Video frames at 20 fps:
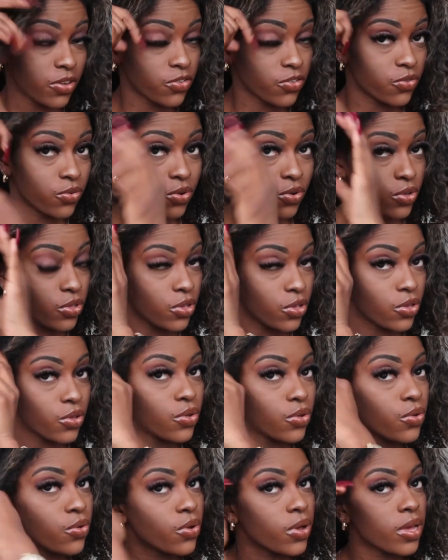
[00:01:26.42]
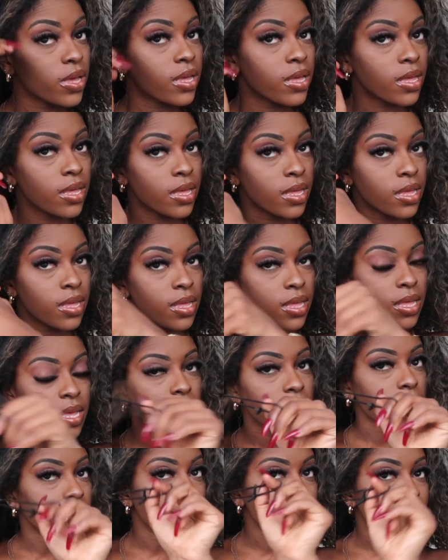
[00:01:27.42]
sure you
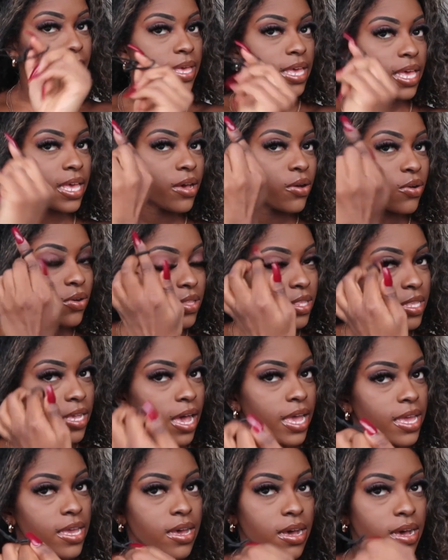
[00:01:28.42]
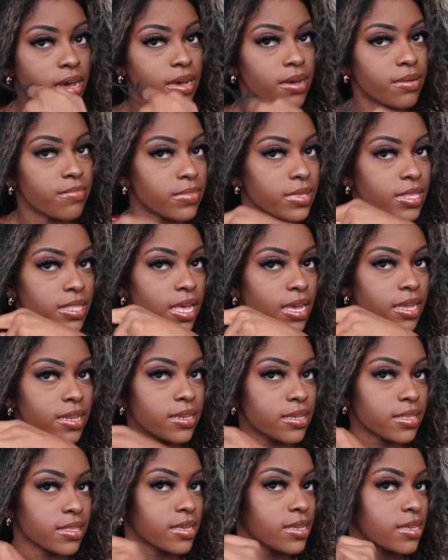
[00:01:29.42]
clip it or tie it up so that
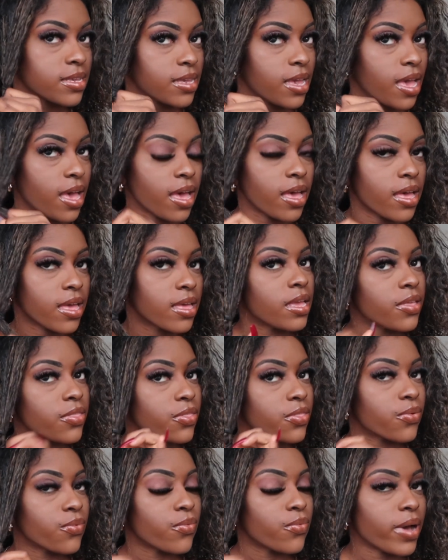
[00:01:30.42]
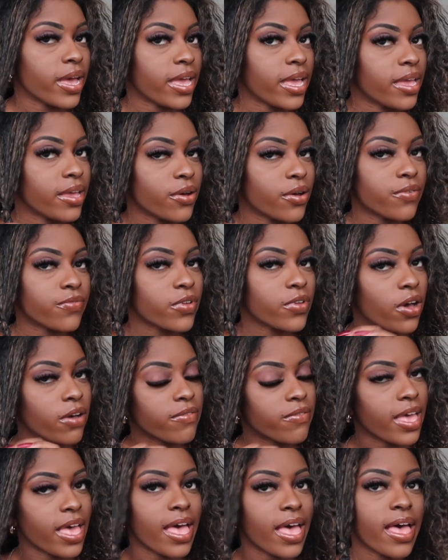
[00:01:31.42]
it doesn't get in the way of your
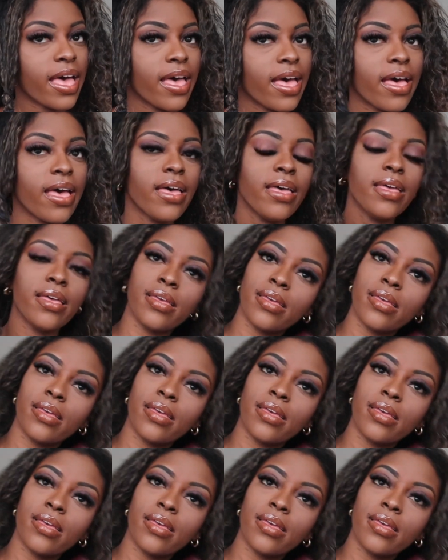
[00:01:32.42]
other hair.